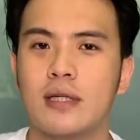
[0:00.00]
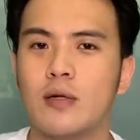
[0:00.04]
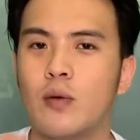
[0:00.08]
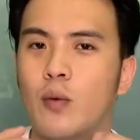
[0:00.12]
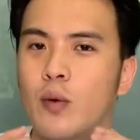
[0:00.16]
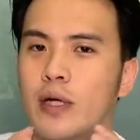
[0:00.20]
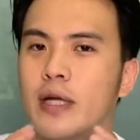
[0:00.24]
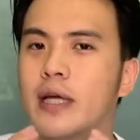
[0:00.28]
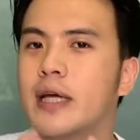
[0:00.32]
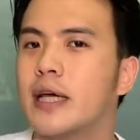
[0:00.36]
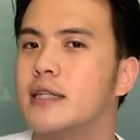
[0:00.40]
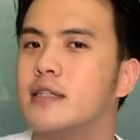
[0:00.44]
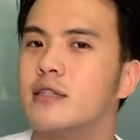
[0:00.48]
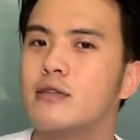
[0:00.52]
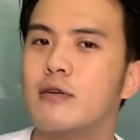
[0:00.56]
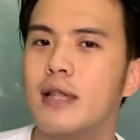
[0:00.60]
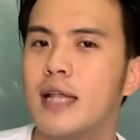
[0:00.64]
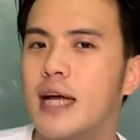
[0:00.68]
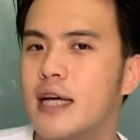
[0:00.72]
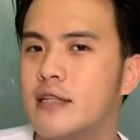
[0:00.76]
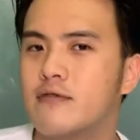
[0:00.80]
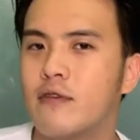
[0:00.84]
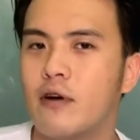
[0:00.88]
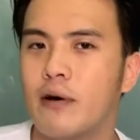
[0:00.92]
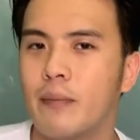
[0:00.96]
The water can still
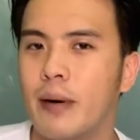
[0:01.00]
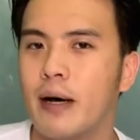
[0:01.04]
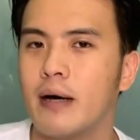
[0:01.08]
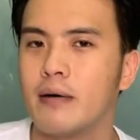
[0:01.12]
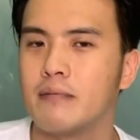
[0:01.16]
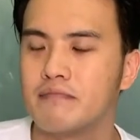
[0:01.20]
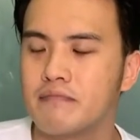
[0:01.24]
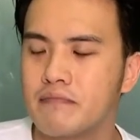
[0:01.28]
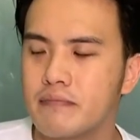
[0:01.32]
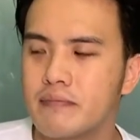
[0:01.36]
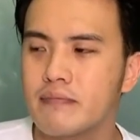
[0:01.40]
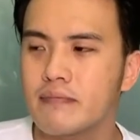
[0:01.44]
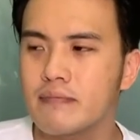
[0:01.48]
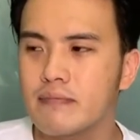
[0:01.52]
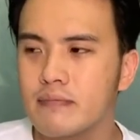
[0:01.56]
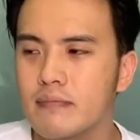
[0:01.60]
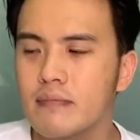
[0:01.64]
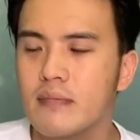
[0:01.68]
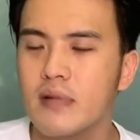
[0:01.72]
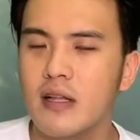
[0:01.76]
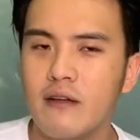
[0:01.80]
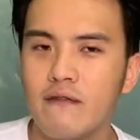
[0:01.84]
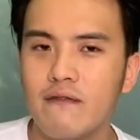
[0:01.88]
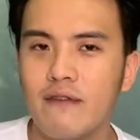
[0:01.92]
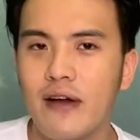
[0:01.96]
last for about
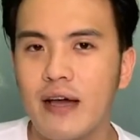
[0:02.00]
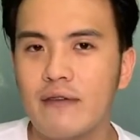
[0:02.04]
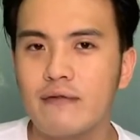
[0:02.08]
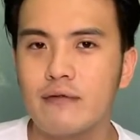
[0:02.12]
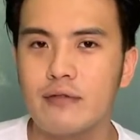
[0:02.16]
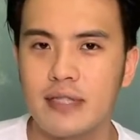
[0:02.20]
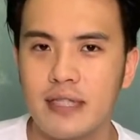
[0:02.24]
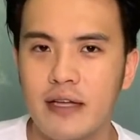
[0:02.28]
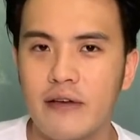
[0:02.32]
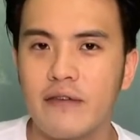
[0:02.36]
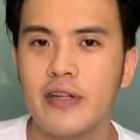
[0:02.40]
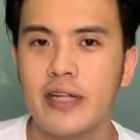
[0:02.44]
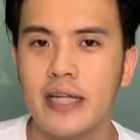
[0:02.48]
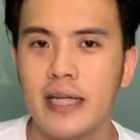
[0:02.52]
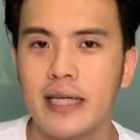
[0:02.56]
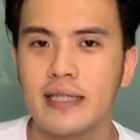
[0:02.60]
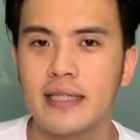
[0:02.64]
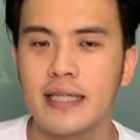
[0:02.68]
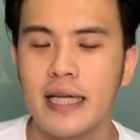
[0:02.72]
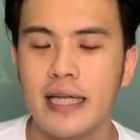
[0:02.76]
5 to 7 days,